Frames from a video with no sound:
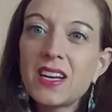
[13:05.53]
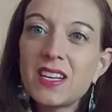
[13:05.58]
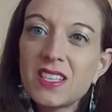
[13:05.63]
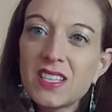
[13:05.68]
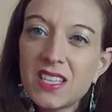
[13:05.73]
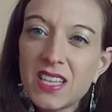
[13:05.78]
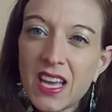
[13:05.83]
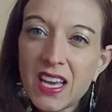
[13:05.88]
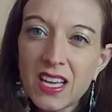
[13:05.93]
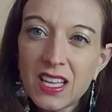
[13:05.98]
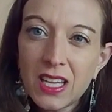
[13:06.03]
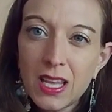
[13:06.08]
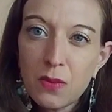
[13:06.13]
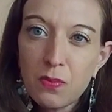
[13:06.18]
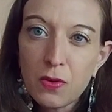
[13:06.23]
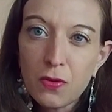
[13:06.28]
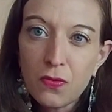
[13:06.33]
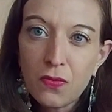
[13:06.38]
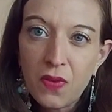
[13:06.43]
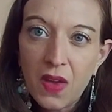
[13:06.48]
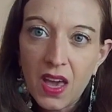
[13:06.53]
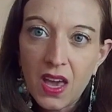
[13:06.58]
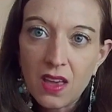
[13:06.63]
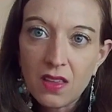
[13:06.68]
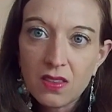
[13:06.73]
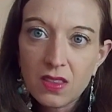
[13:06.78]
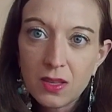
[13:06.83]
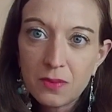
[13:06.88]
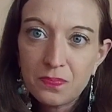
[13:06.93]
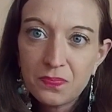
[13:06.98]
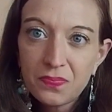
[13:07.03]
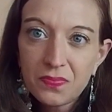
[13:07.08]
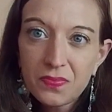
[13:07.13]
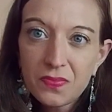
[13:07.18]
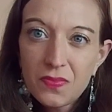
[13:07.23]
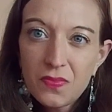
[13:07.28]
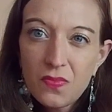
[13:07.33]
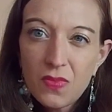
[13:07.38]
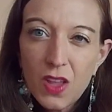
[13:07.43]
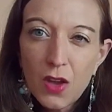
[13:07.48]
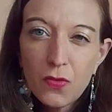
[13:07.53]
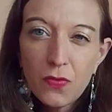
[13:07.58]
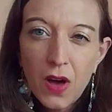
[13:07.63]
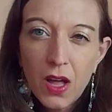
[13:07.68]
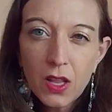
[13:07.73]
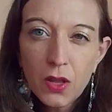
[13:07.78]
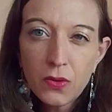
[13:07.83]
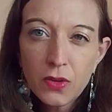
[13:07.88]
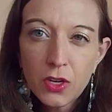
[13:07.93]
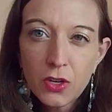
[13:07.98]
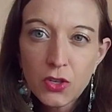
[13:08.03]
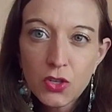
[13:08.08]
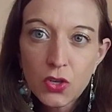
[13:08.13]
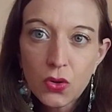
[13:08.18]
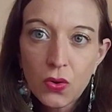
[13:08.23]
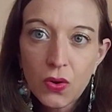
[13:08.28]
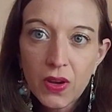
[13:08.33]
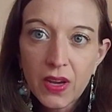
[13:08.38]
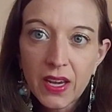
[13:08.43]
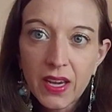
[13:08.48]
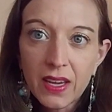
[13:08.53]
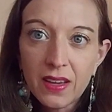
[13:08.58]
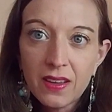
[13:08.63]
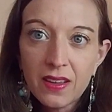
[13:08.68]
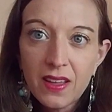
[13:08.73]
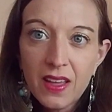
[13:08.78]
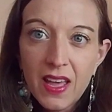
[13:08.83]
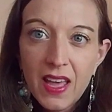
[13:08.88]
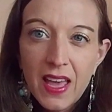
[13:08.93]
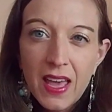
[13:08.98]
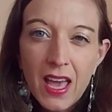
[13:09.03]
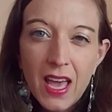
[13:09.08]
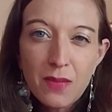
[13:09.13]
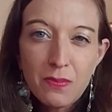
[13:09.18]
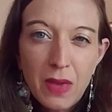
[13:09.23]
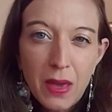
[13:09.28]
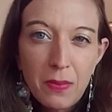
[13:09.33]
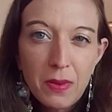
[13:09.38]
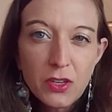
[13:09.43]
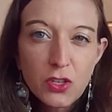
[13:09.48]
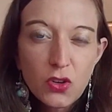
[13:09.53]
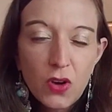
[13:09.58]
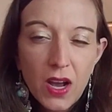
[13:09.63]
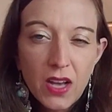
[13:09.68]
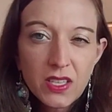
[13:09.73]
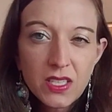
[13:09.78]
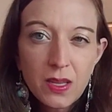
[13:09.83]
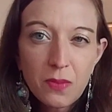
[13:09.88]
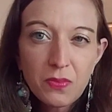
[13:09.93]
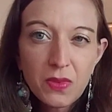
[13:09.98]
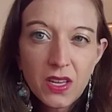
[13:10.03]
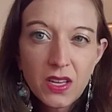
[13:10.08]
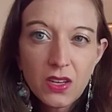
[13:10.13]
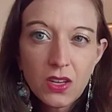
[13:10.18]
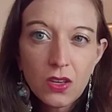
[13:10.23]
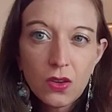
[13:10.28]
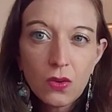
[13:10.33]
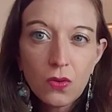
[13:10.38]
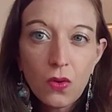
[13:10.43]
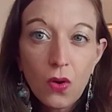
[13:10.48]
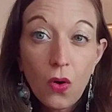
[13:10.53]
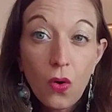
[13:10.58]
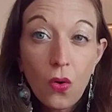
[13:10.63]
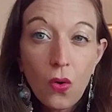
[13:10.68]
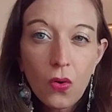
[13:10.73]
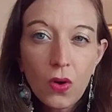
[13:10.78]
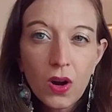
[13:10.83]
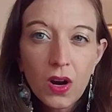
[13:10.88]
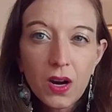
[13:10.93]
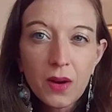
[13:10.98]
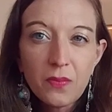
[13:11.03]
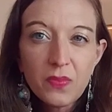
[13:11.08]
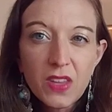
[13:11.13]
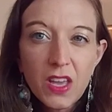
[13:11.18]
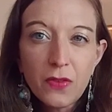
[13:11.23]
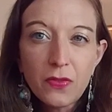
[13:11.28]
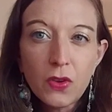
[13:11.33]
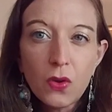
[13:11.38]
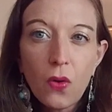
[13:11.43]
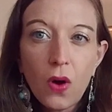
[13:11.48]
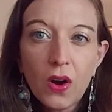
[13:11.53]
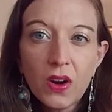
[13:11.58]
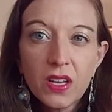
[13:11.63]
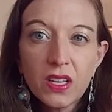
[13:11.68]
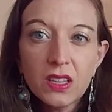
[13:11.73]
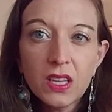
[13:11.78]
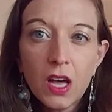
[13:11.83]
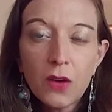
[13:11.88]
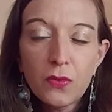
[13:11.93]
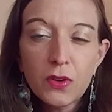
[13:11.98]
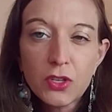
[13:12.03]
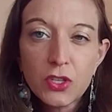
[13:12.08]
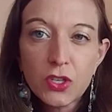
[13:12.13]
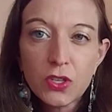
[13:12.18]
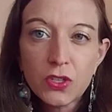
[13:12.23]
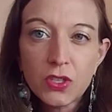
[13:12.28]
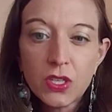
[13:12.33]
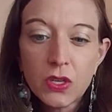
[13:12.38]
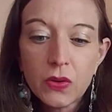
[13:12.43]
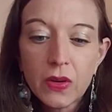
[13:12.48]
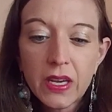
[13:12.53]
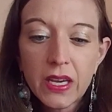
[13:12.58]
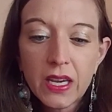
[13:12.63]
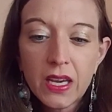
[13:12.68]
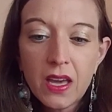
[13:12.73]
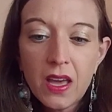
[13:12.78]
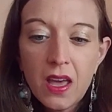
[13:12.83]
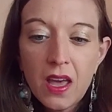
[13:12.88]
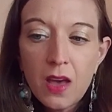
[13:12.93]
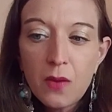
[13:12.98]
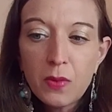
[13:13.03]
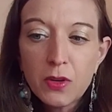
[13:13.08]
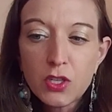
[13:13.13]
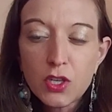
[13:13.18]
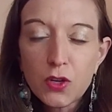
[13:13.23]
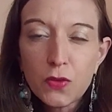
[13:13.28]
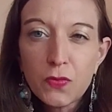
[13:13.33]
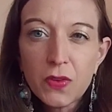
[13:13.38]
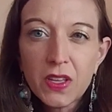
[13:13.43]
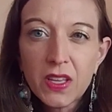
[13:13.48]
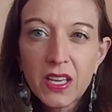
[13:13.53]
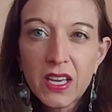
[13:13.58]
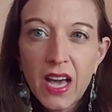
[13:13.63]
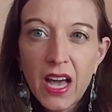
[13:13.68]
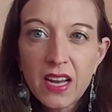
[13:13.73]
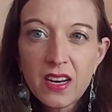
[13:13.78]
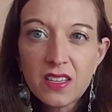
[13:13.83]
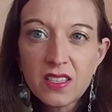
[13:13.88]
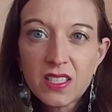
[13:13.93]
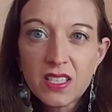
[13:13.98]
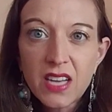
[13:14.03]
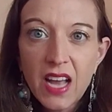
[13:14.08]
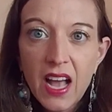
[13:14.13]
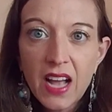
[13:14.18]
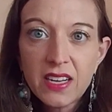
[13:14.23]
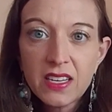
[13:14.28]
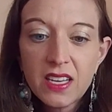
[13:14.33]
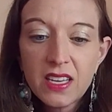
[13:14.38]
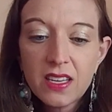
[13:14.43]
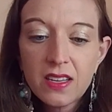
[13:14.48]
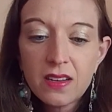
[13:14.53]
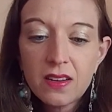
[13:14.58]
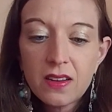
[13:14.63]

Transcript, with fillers: to take a leap of faith, follow your joy, and maybe try something new. Or if you already love what you're doing, but you're feeling kind of stagnant,